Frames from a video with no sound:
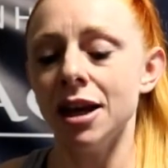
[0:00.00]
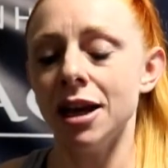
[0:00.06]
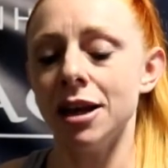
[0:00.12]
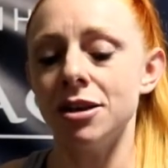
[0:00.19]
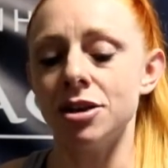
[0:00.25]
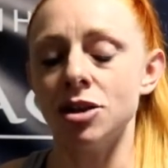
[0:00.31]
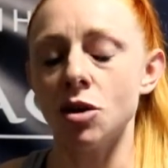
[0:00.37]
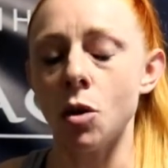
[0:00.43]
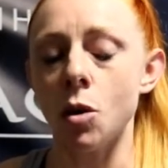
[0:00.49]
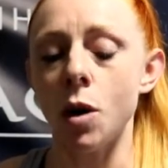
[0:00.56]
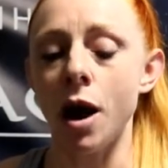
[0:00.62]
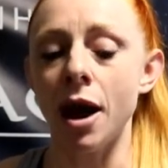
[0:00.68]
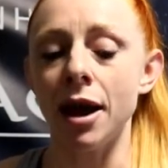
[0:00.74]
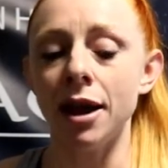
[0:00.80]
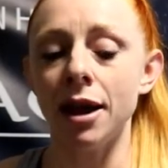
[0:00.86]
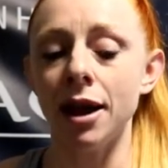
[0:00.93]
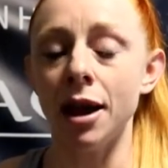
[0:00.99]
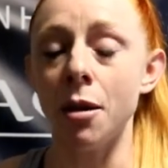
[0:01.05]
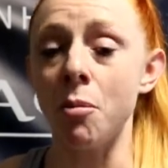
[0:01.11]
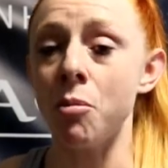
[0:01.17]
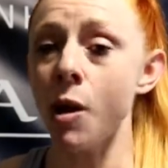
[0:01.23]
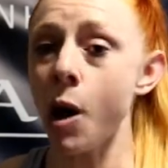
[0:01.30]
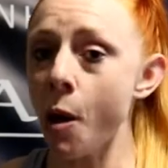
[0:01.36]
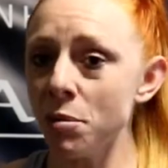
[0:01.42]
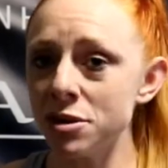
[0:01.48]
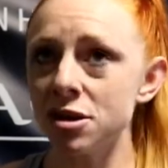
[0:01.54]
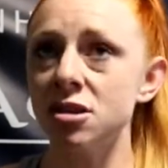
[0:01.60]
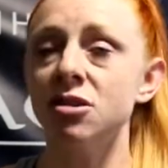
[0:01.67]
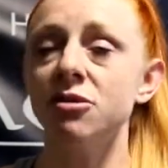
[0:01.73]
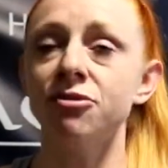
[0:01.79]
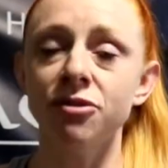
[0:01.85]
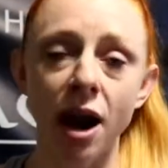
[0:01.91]
And so I am
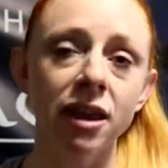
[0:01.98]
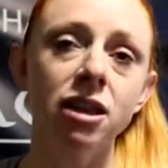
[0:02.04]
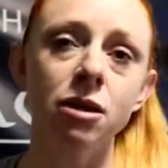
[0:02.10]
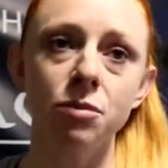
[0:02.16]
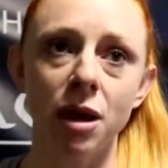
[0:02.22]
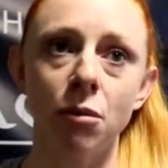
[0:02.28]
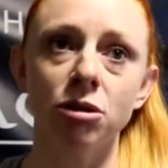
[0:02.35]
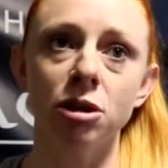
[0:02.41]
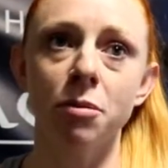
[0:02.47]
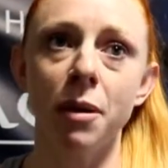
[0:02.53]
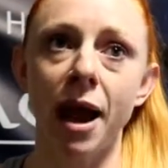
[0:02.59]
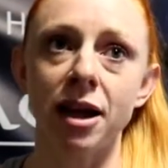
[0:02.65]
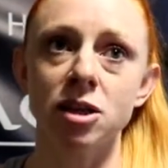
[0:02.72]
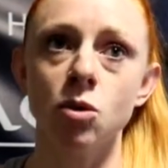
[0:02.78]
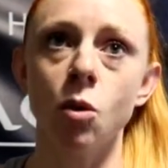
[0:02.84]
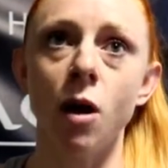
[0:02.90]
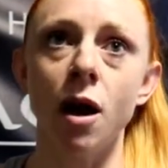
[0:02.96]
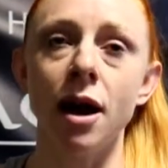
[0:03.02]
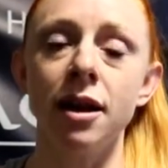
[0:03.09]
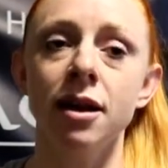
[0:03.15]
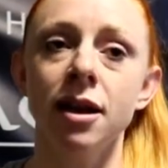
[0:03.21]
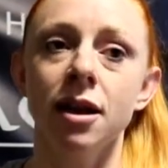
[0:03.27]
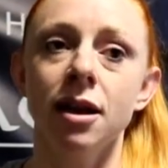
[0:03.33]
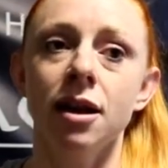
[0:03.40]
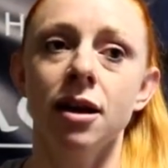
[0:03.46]
pumped to finally be able to back squat.